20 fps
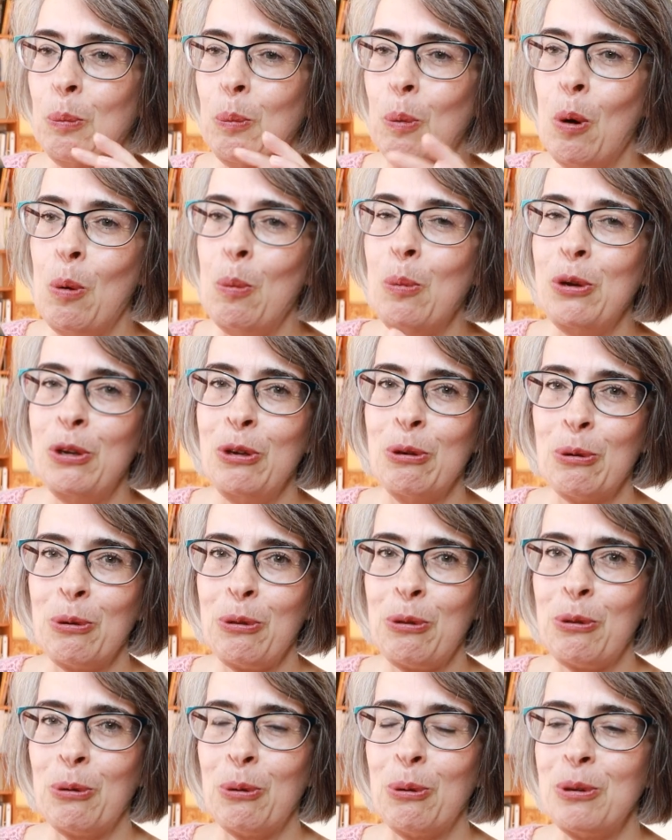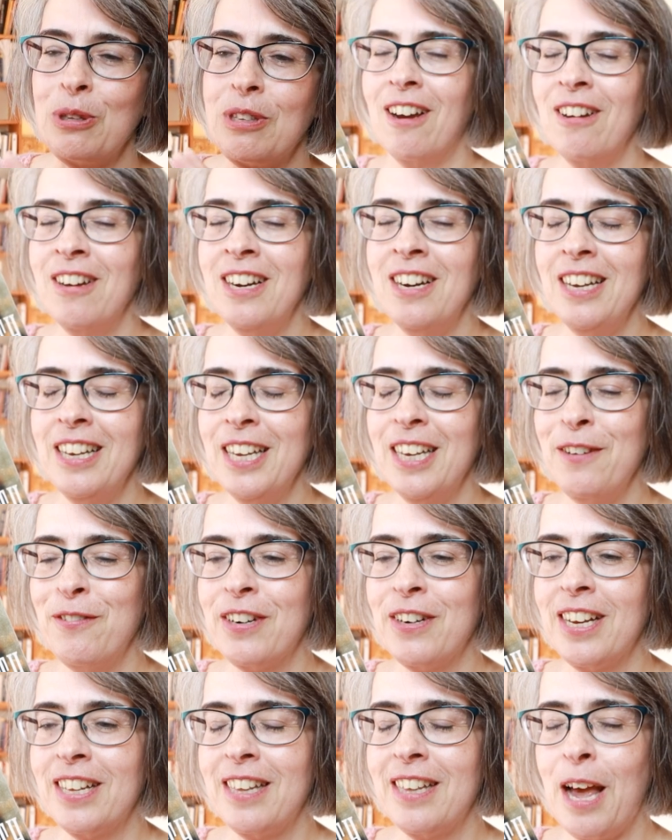What were your thoughts? I'm going to leave
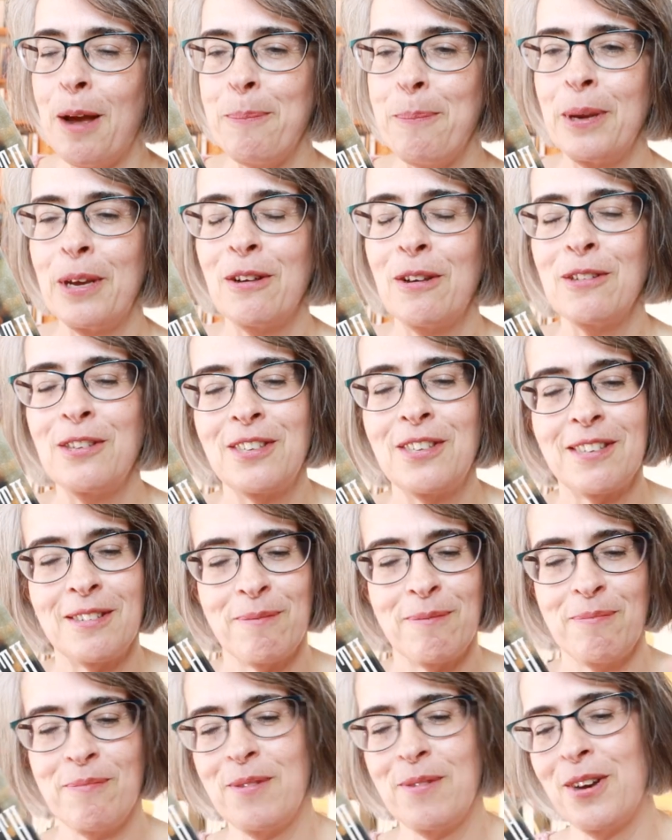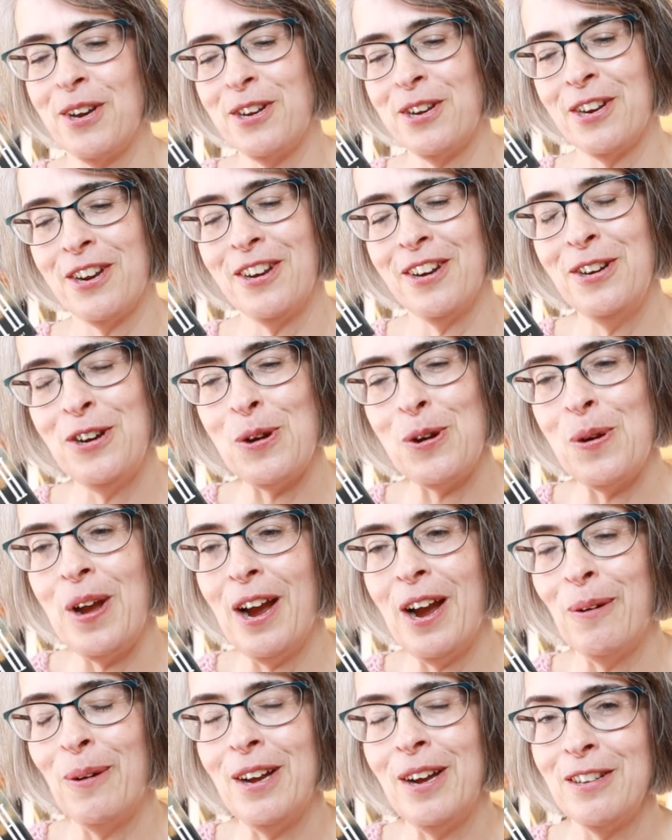it at that, because I don't know
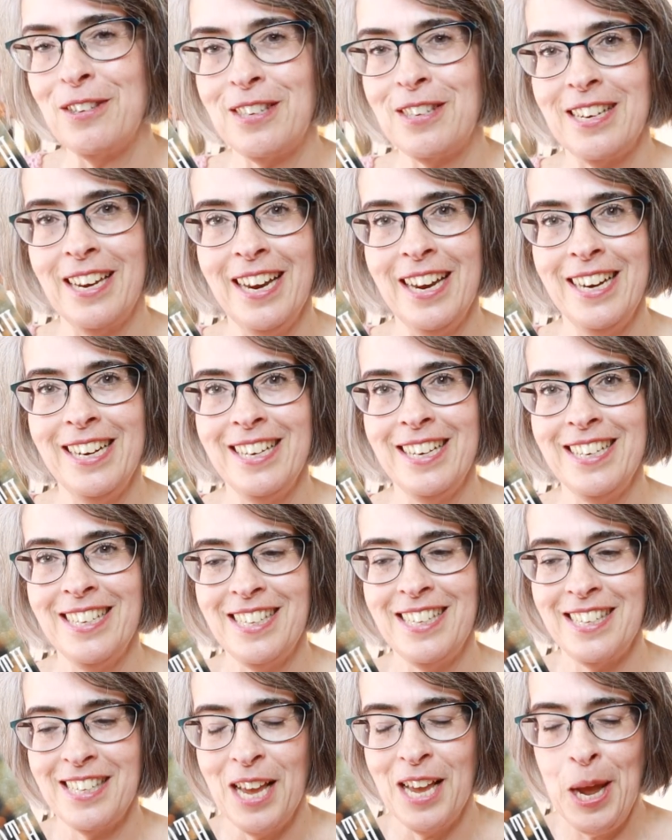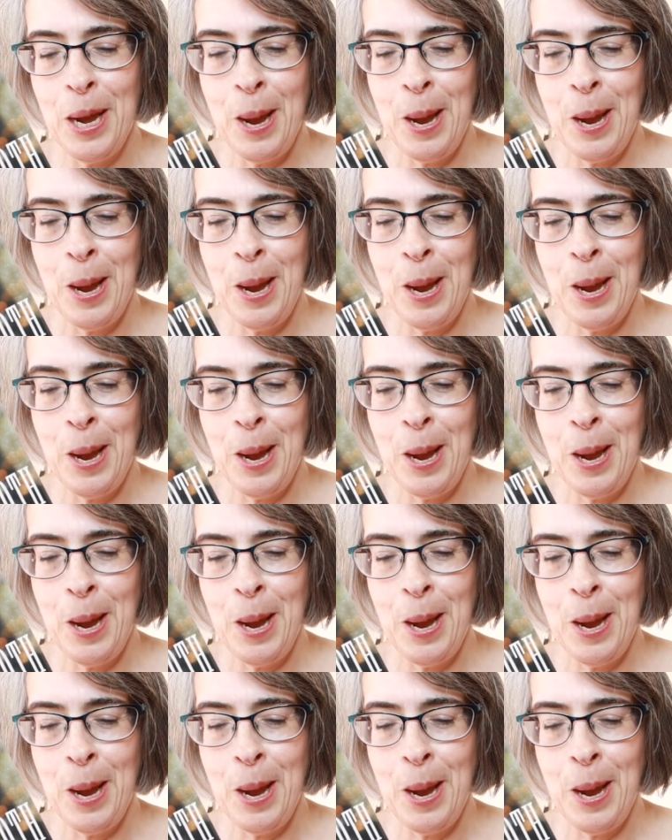how else to end this.